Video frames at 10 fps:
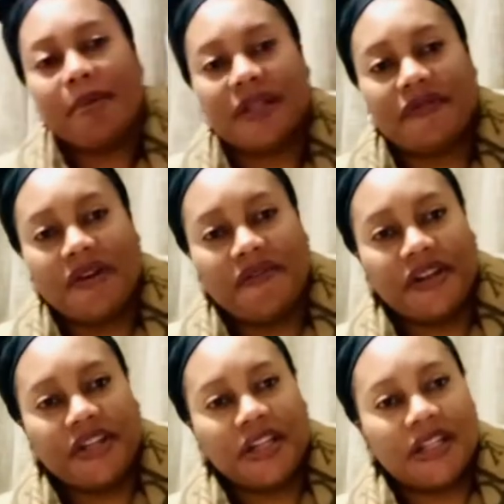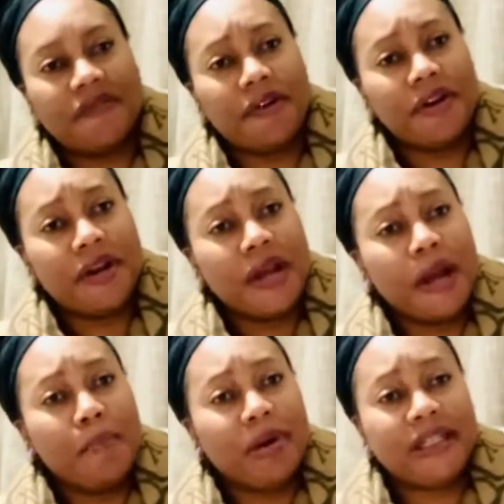It's very vintage. It's very
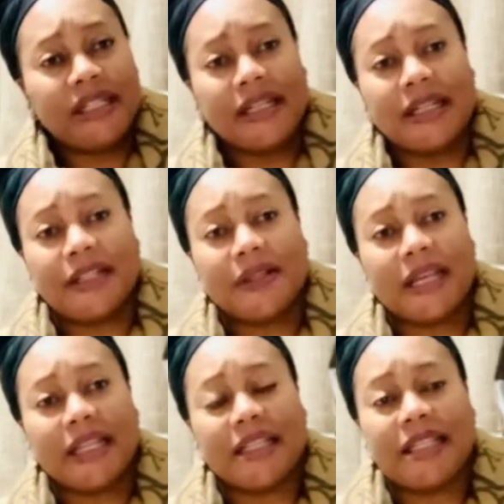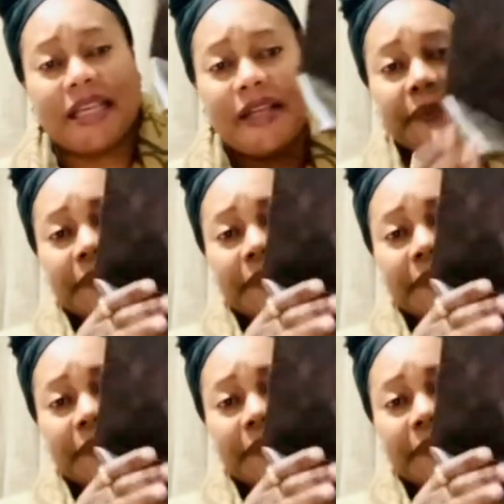patinaed, as you can see.